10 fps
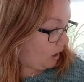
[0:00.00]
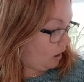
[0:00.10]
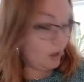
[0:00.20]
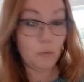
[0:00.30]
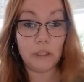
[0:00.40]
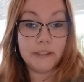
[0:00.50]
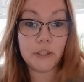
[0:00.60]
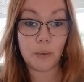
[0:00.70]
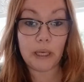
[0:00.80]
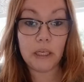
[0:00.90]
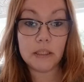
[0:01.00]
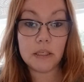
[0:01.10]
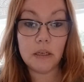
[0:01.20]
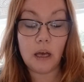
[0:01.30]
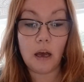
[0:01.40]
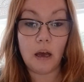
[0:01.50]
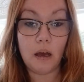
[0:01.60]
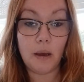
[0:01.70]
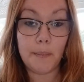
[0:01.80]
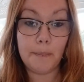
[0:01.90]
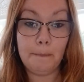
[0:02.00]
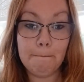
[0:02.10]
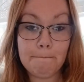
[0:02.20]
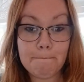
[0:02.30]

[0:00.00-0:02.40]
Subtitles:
I will do it. Not